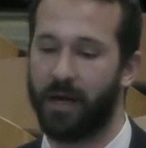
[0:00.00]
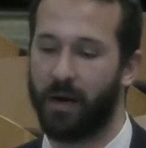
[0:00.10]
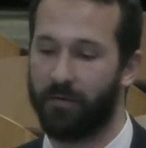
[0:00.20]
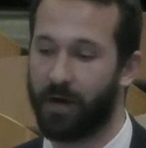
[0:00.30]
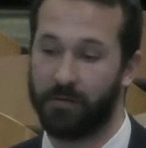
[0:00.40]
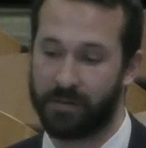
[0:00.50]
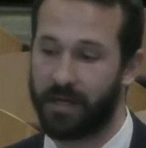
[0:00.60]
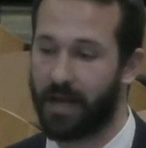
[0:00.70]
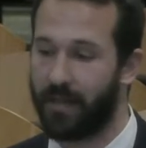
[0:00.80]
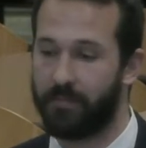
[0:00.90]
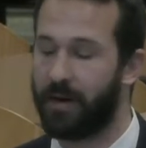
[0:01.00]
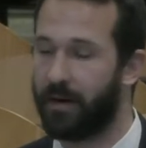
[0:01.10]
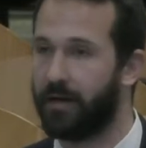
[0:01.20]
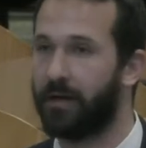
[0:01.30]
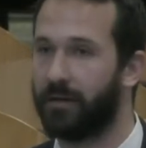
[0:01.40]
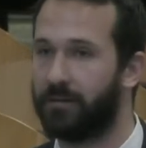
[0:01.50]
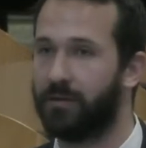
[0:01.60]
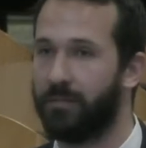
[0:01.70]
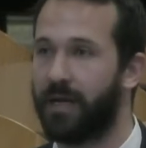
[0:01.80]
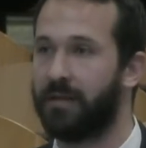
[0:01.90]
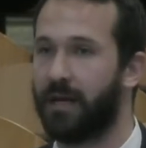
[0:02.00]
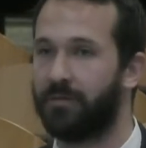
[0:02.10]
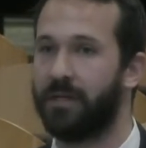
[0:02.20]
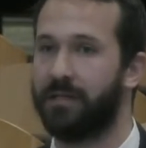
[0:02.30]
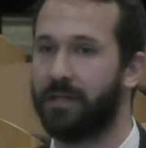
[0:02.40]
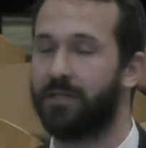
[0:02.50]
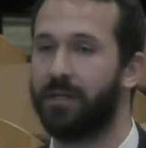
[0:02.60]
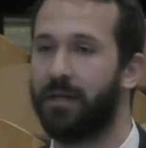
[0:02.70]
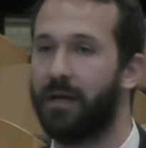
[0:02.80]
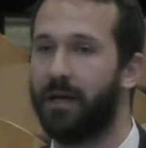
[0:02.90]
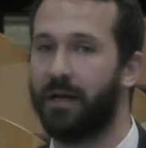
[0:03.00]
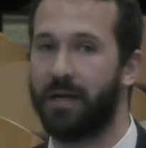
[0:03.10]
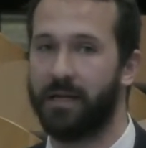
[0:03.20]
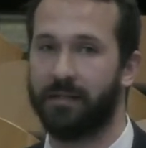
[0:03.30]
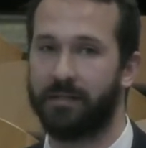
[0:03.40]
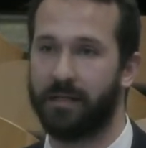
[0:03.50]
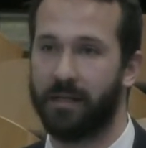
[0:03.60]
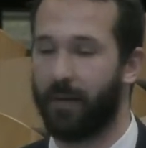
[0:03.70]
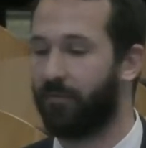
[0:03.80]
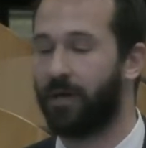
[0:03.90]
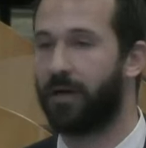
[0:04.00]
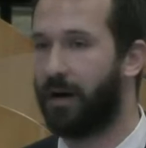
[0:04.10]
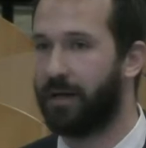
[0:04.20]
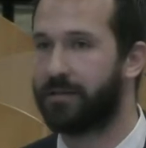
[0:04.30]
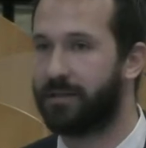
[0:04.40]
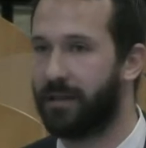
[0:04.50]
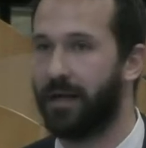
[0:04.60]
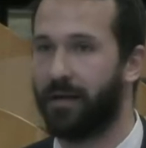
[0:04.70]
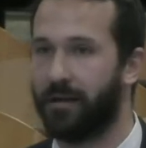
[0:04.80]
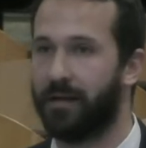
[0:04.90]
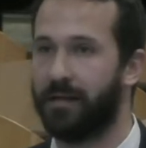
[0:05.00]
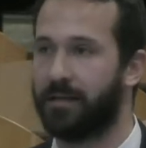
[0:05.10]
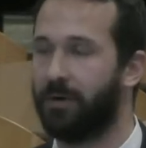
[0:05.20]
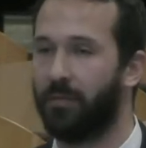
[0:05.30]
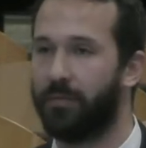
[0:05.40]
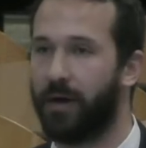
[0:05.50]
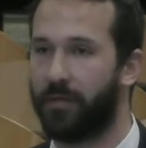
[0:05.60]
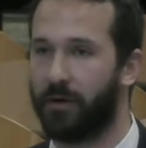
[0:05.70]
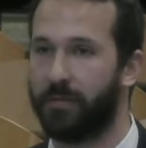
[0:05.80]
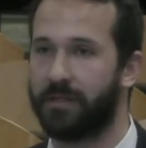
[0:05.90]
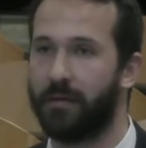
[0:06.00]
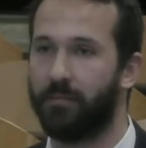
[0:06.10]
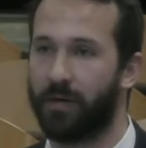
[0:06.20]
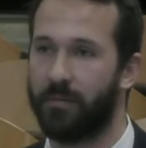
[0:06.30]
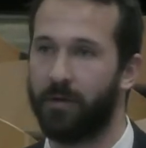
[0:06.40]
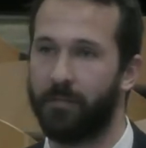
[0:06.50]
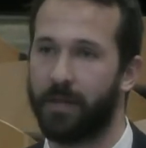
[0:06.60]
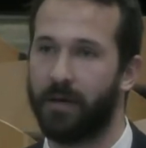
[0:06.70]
However, I would say, yeah, the barrier to making that transition is the upfront cost. Today, it is about a 30% premium.